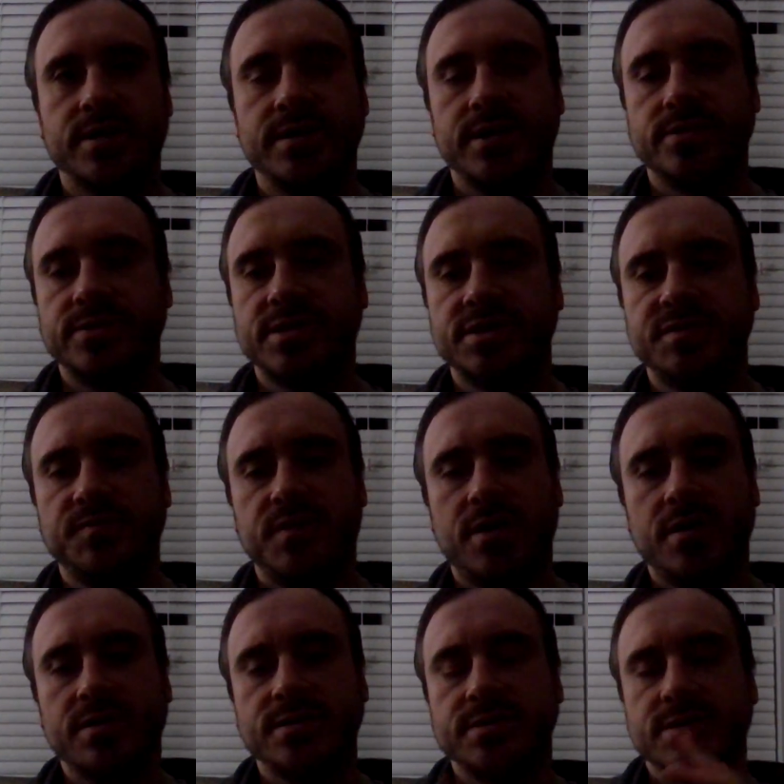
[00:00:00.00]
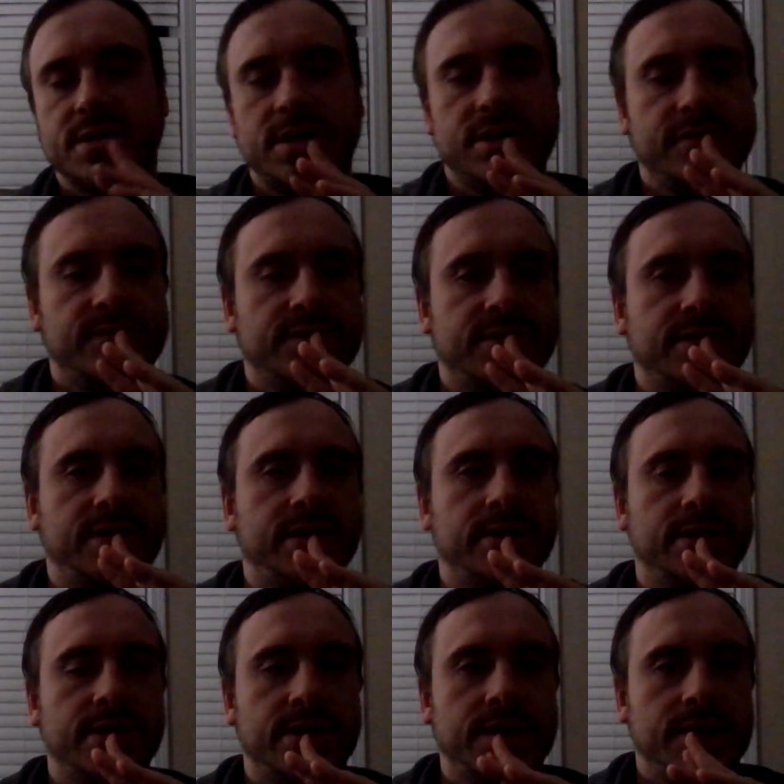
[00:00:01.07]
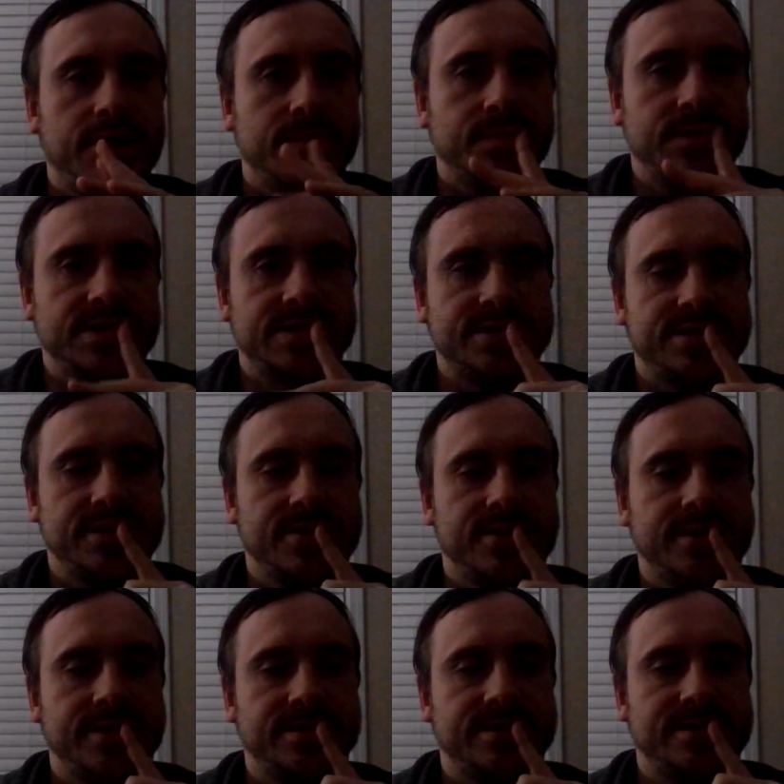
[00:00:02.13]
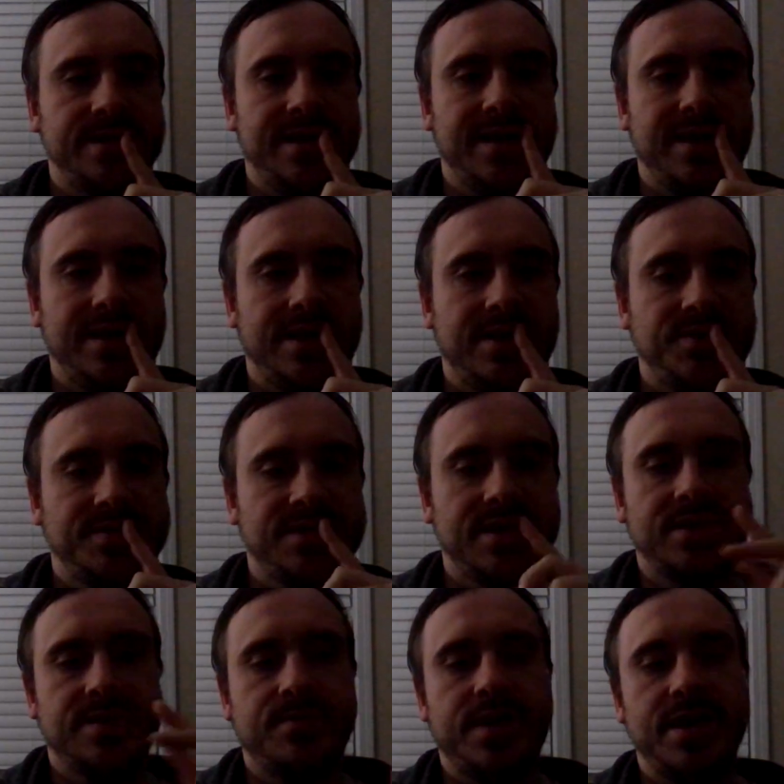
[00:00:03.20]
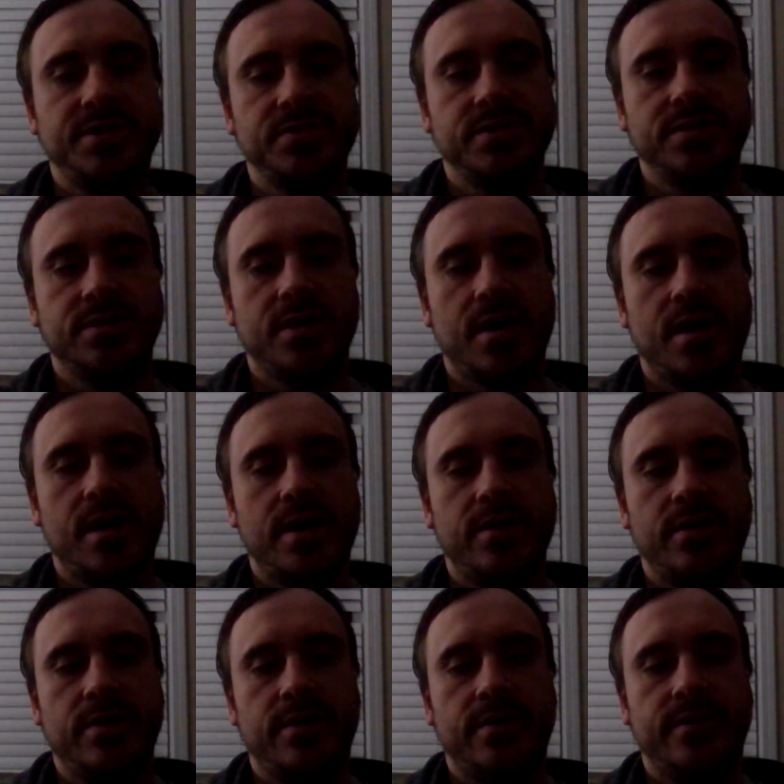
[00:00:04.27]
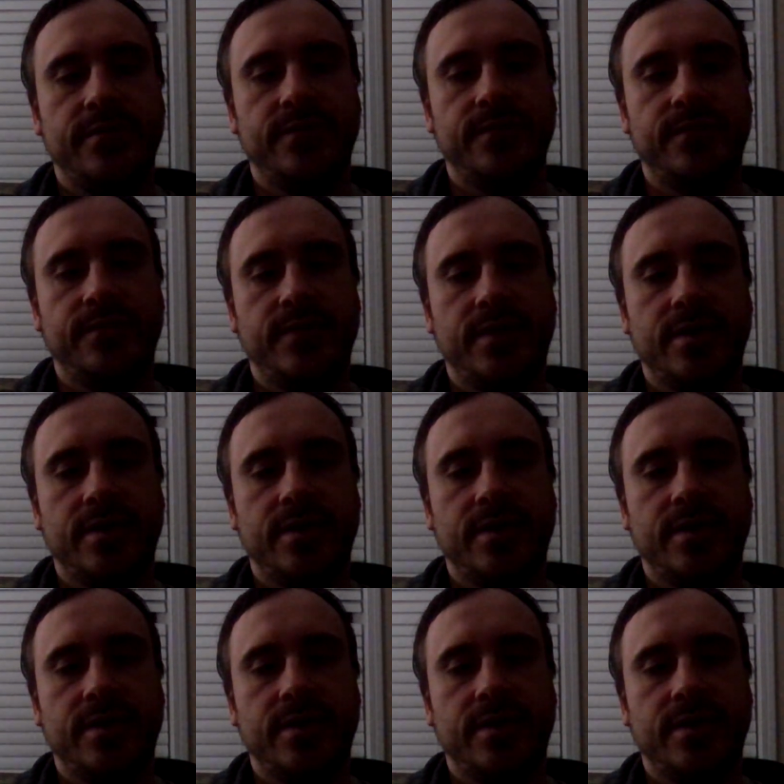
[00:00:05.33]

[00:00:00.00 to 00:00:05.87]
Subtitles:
Now, Tishpak is kind of a mysterious deity. He was like the patron god of